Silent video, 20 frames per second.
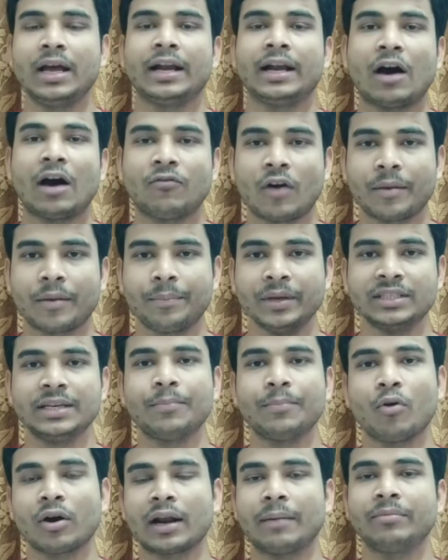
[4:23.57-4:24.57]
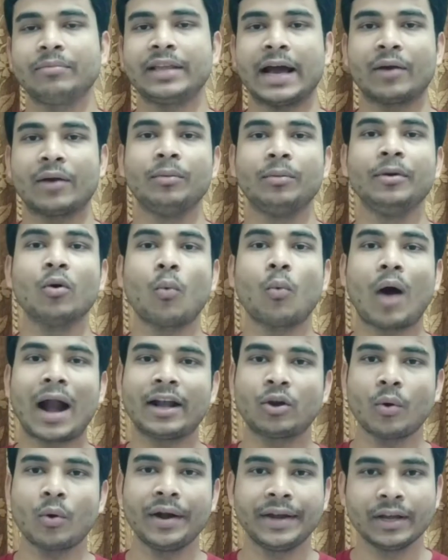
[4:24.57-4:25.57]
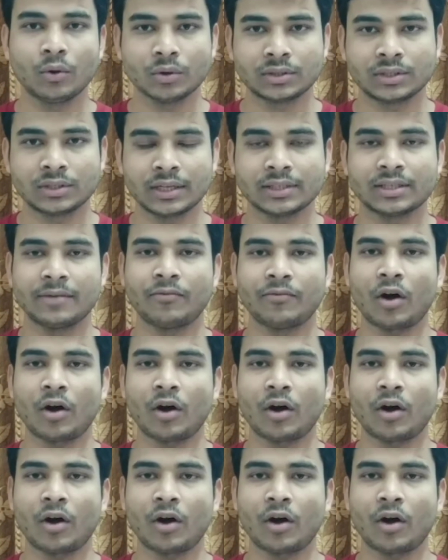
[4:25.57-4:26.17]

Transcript: Now for P G program there will be one hundred twenty questions.